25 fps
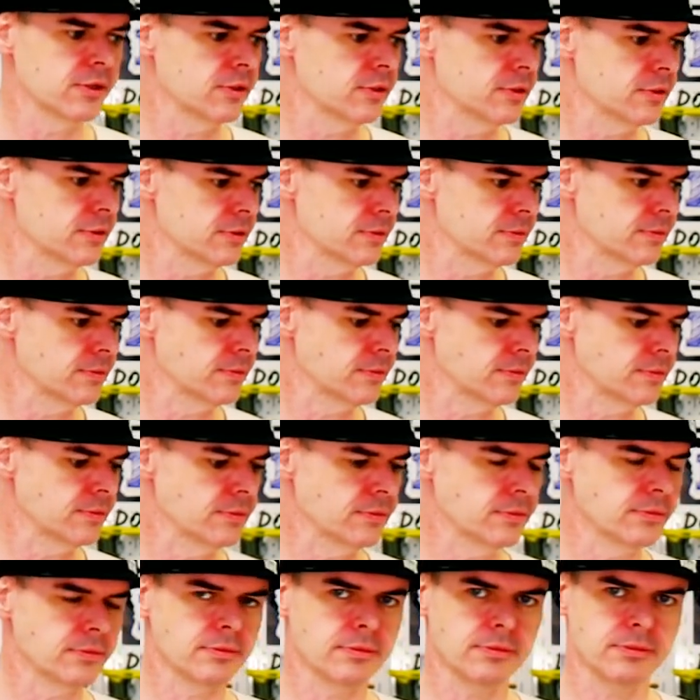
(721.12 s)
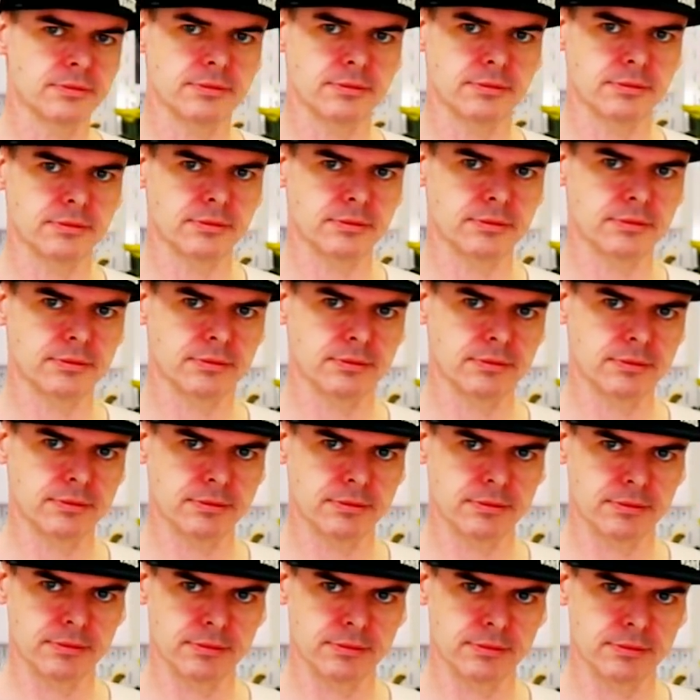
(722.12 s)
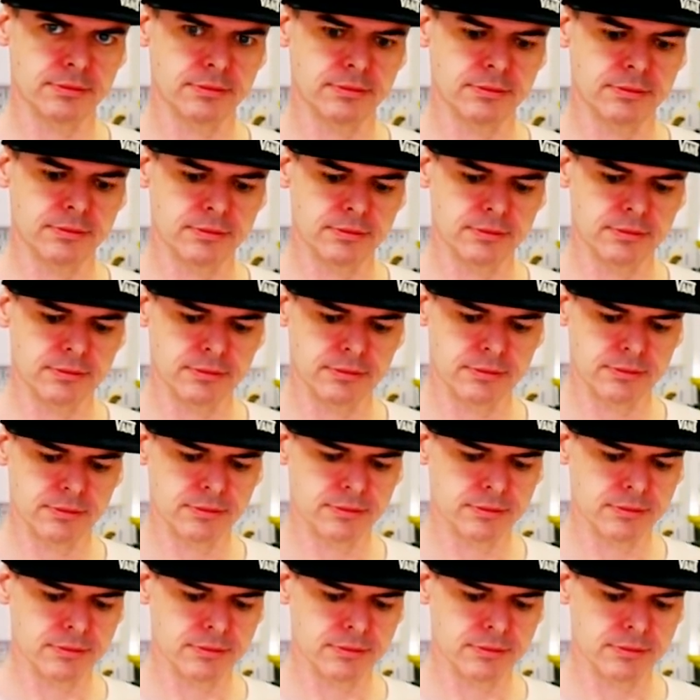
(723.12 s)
[no speech]